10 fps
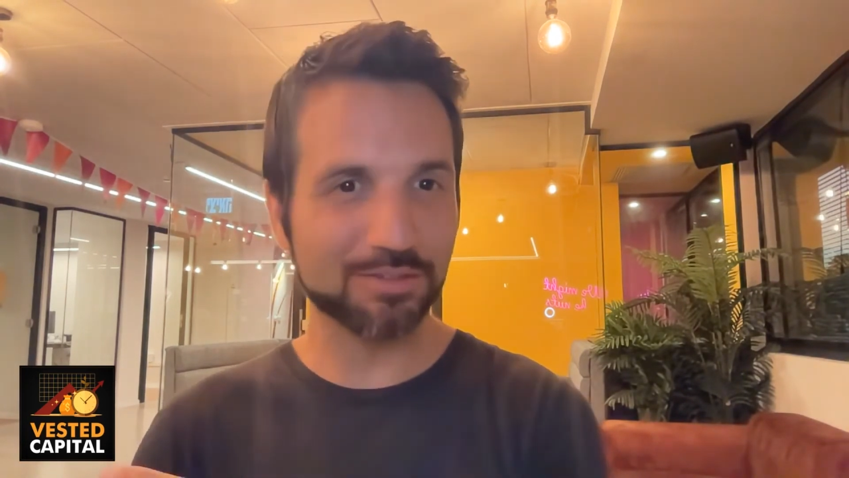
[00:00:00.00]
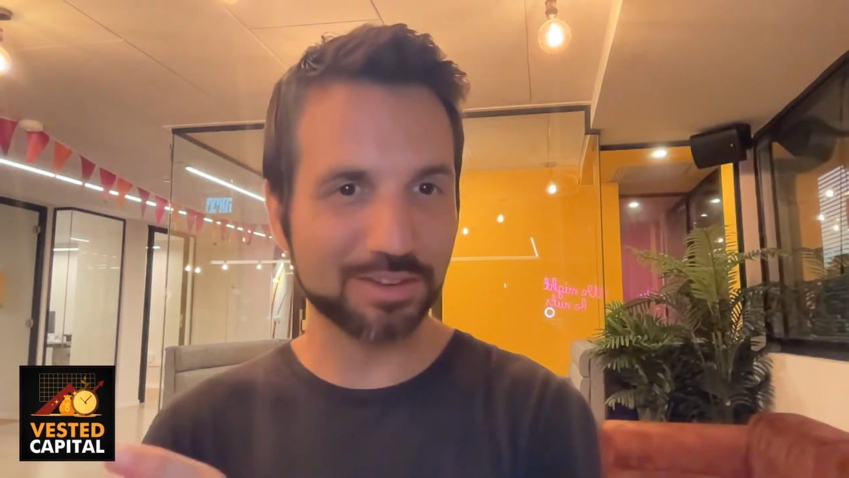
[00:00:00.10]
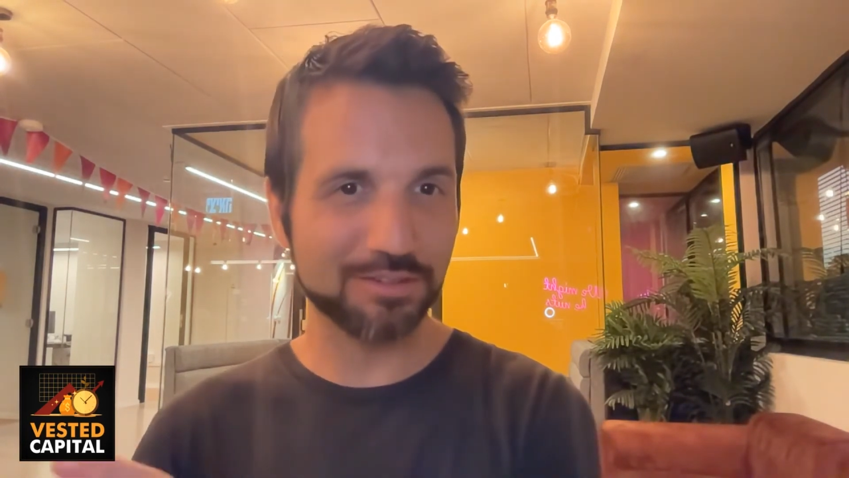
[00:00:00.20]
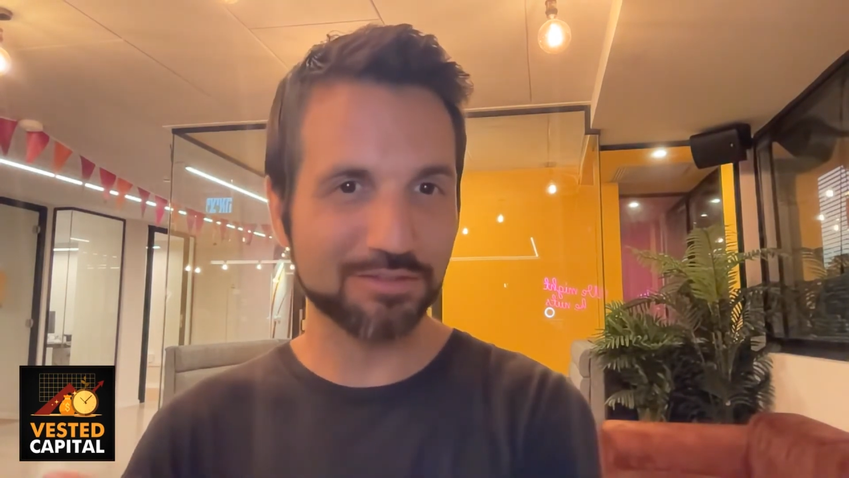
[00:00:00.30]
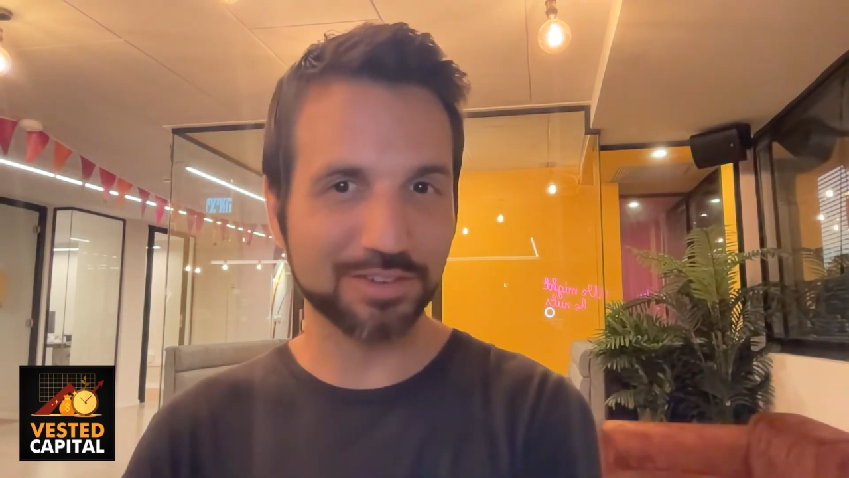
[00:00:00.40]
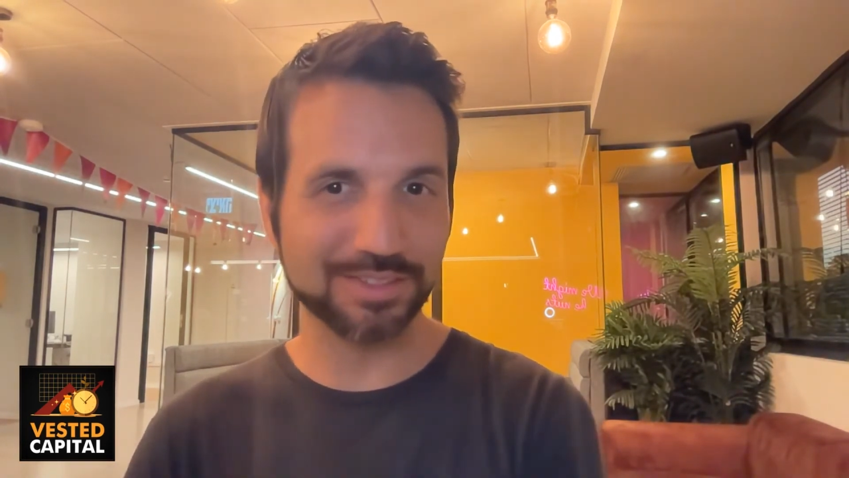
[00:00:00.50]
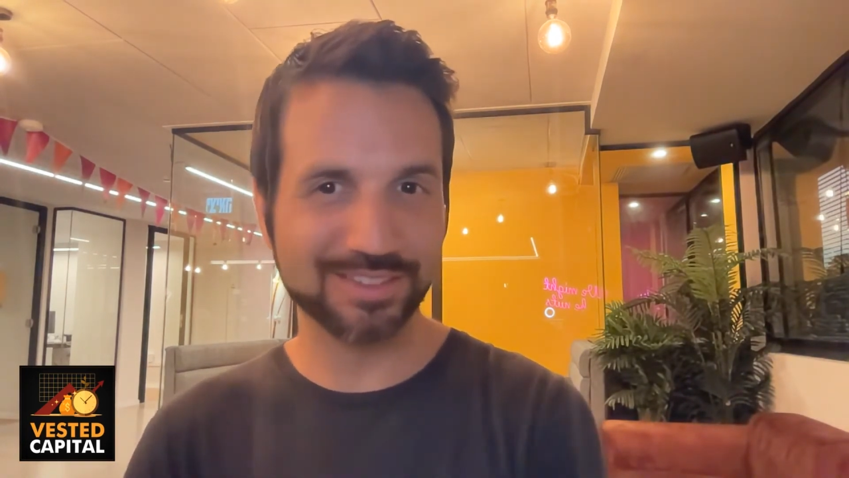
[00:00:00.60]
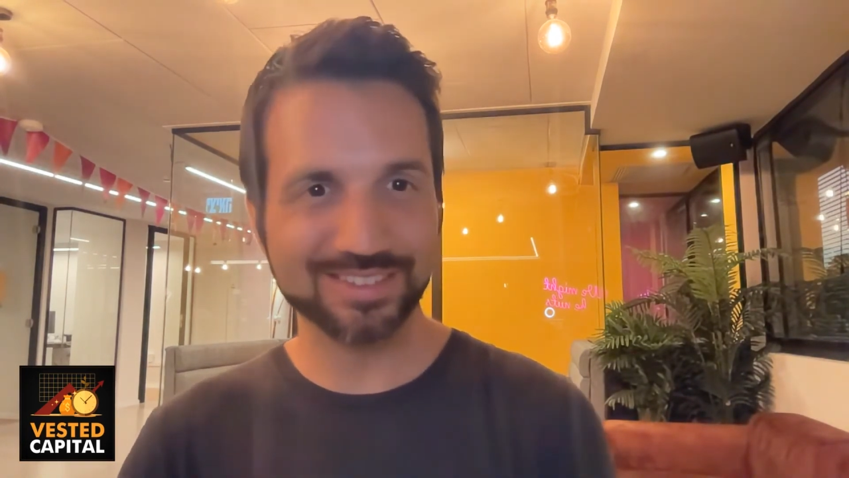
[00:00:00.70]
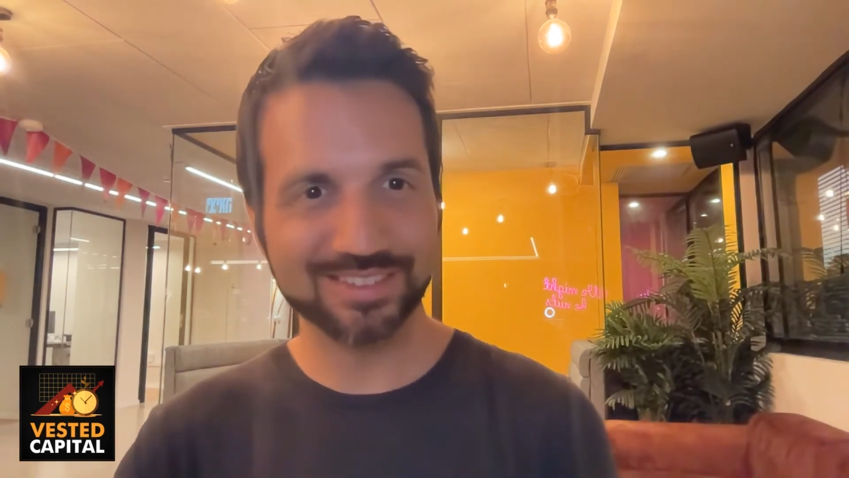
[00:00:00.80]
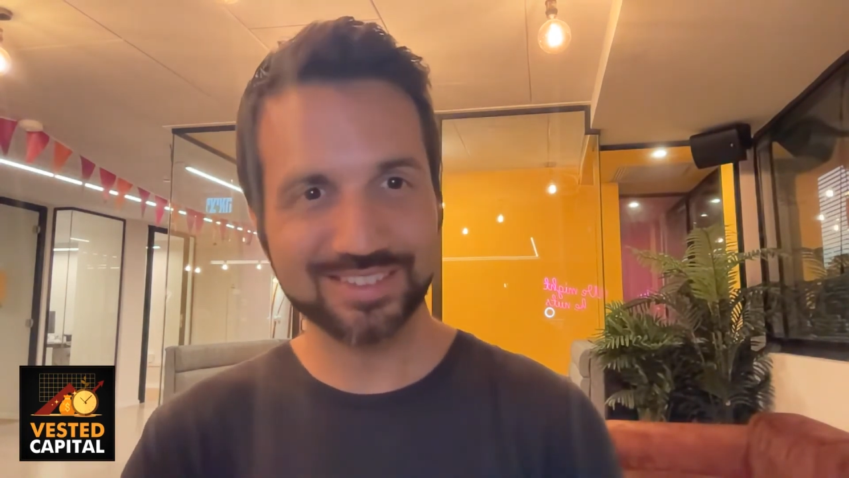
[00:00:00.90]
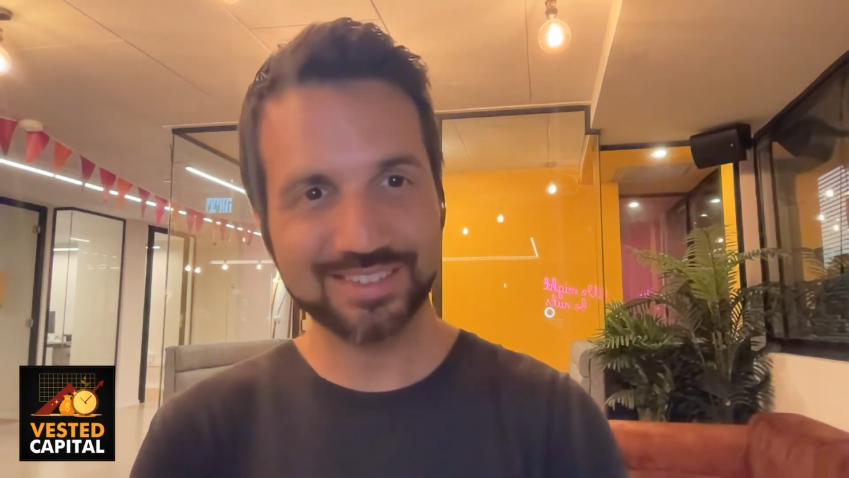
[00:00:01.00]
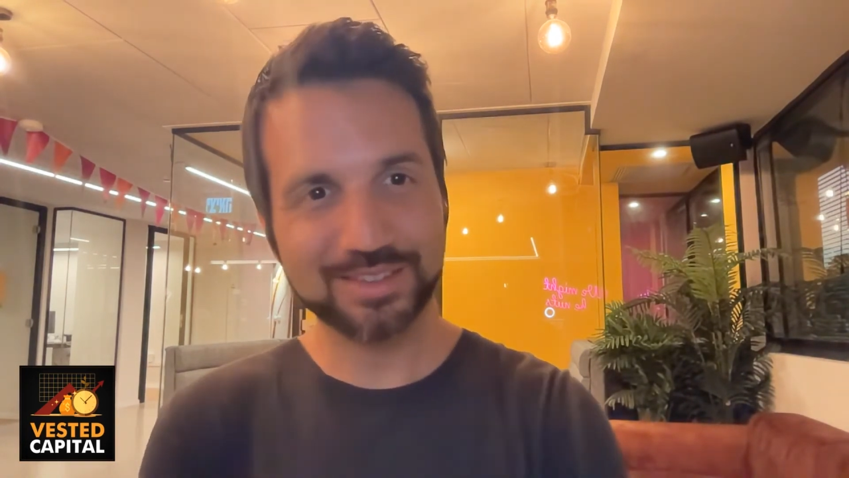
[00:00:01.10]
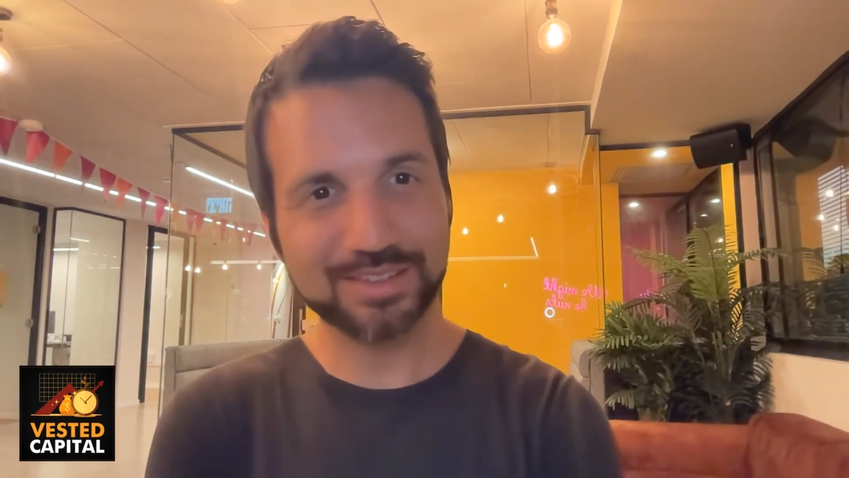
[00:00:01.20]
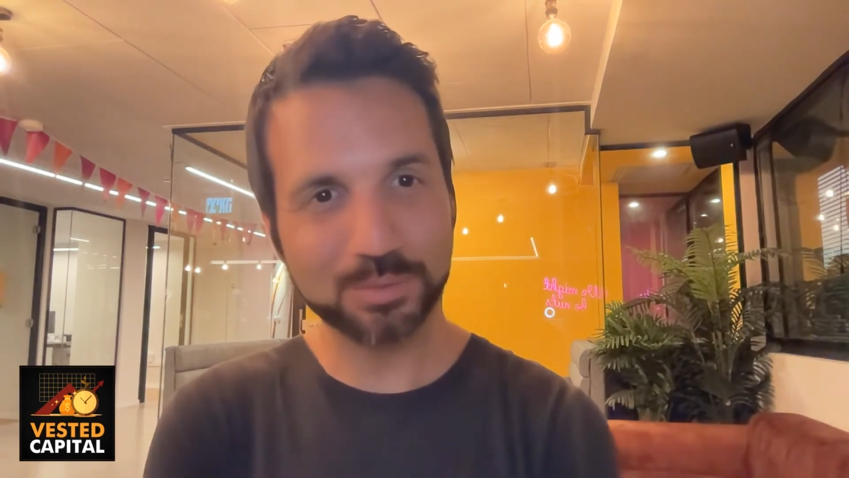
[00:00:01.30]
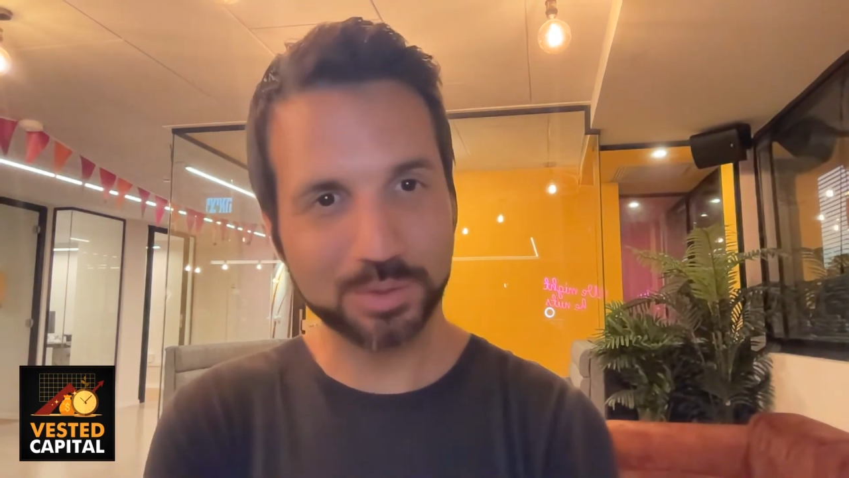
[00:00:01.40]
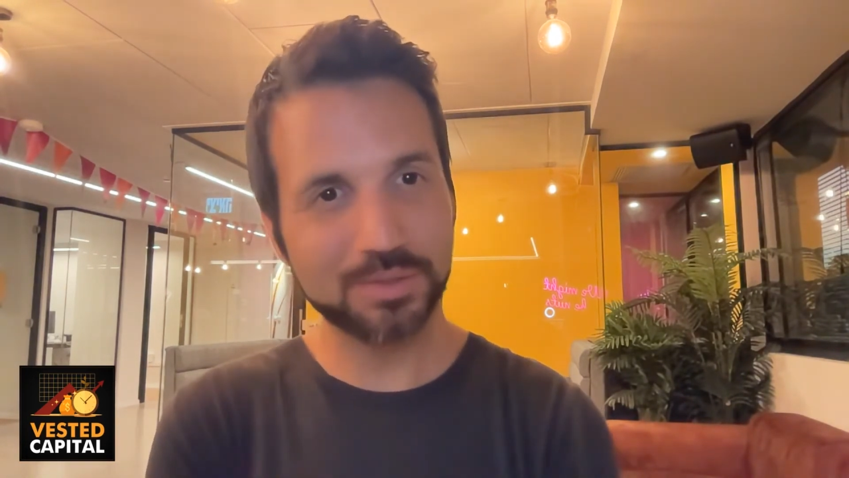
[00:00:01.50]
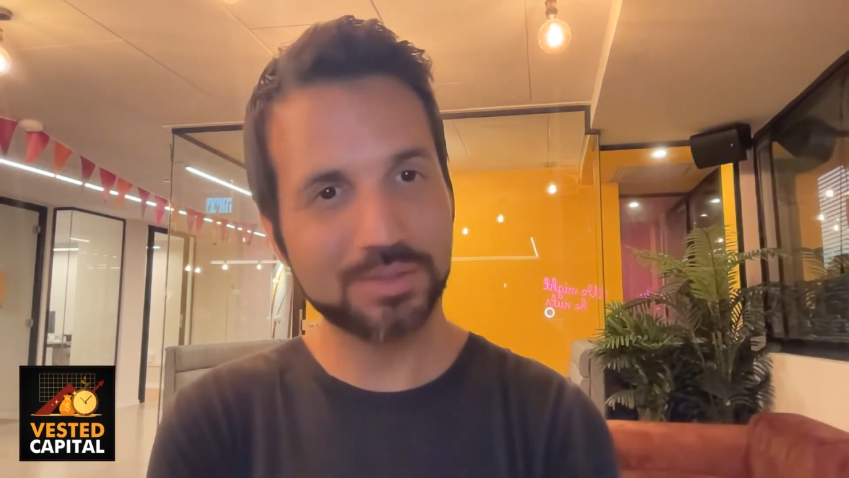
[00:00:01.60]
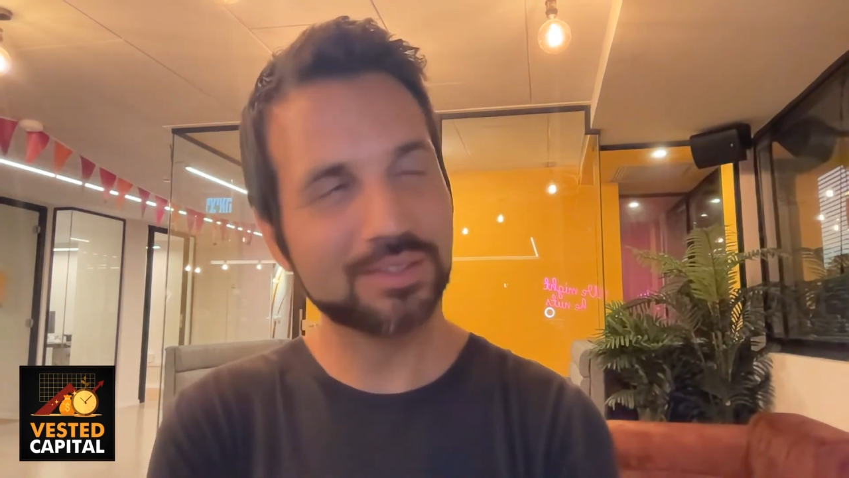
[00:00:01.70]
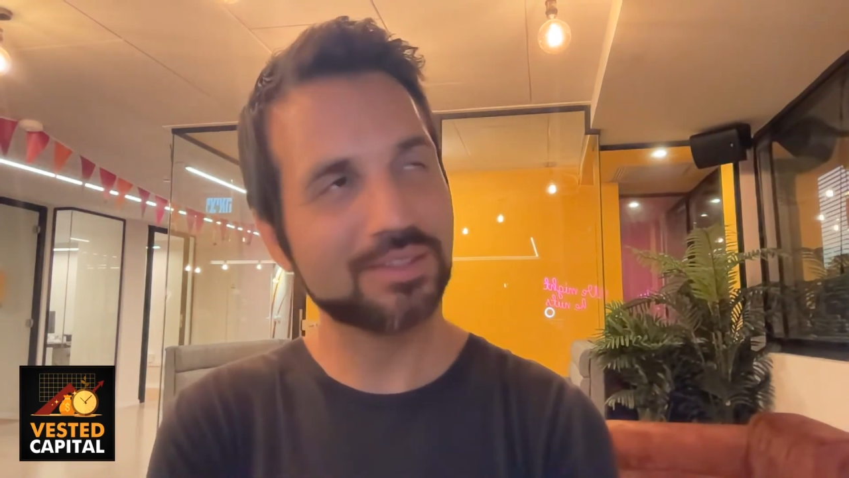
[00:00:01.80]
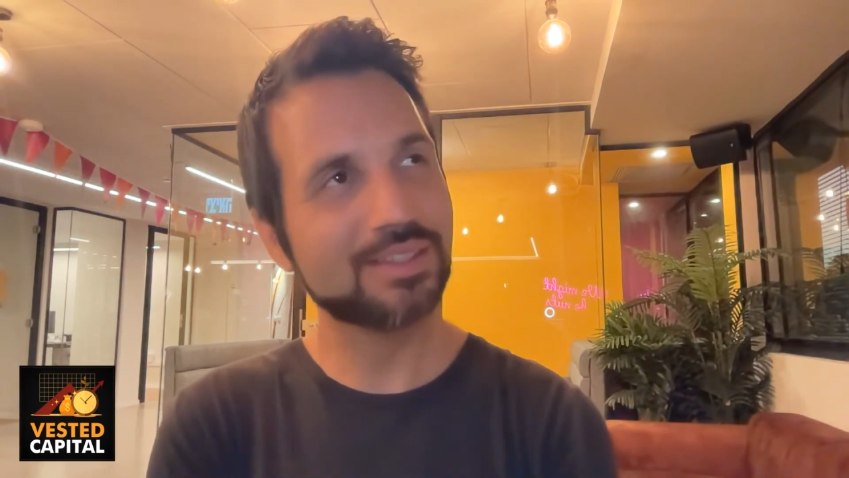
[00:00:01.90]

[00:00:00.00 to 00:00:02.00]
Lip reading: different worlds.